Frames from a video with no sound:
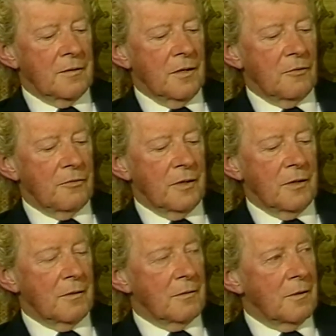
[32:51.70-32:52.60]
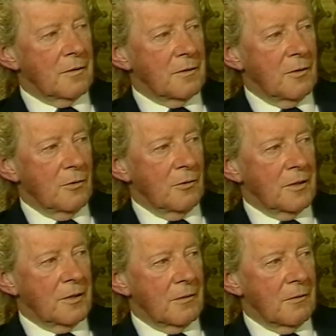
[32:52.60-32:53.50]
Delphi are not
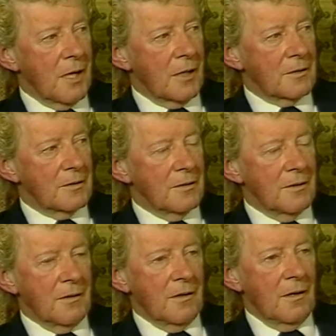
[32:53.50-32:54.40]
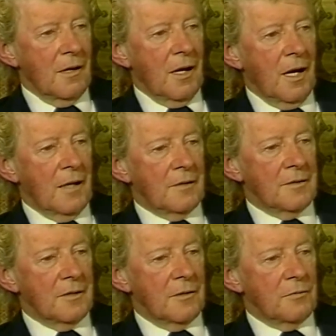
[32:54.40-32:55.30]
wholly correct.
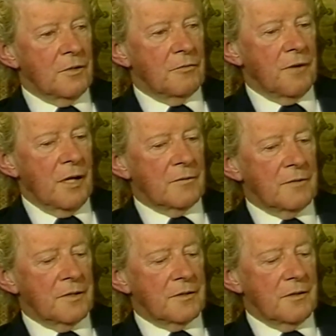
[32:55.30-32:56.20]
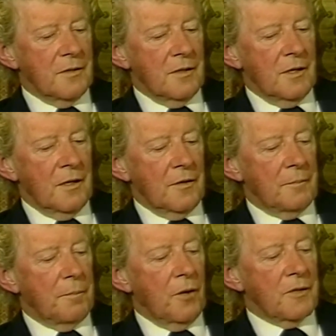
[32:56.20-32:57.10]
And we've found that
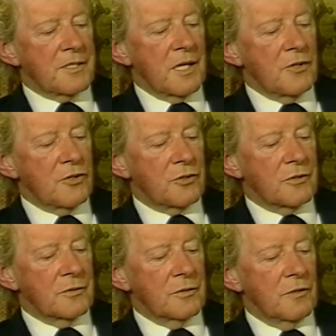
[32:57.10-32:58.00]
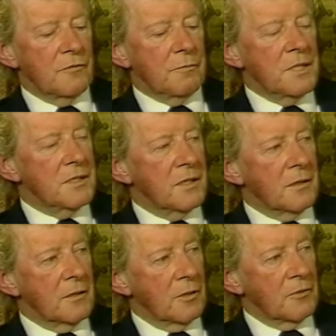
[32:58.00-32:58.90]
the pulsation of
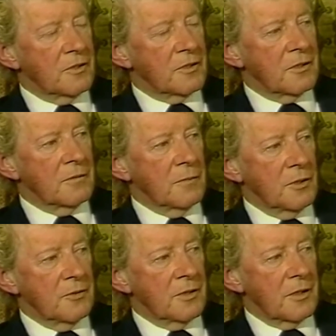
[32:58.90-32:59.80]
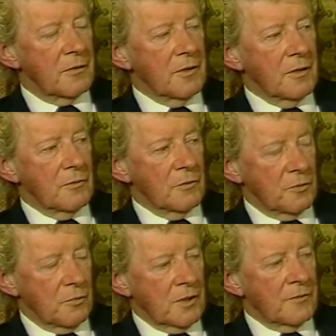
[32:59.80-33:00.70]
beating notes and music
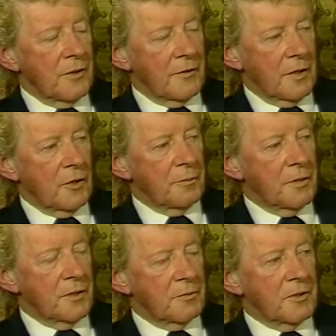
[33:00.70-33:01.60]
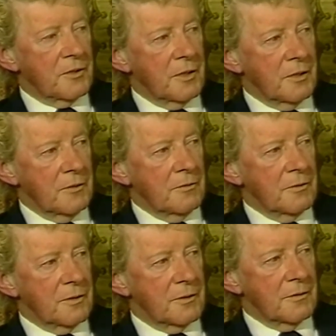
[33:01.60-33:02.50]
was one of the therapies which they
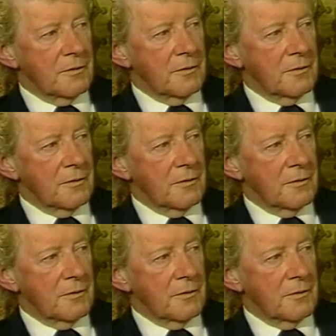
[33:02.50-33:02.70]
used.